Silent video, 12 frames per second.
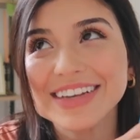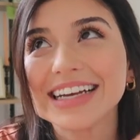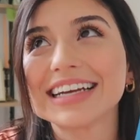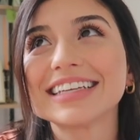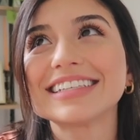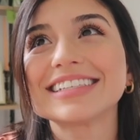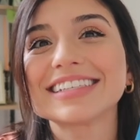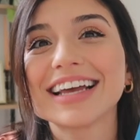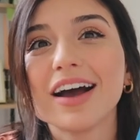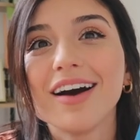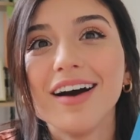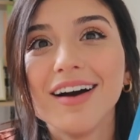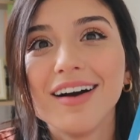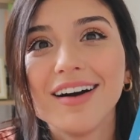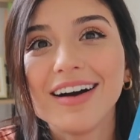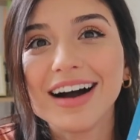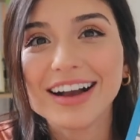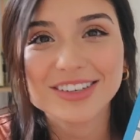because
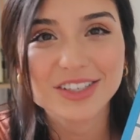I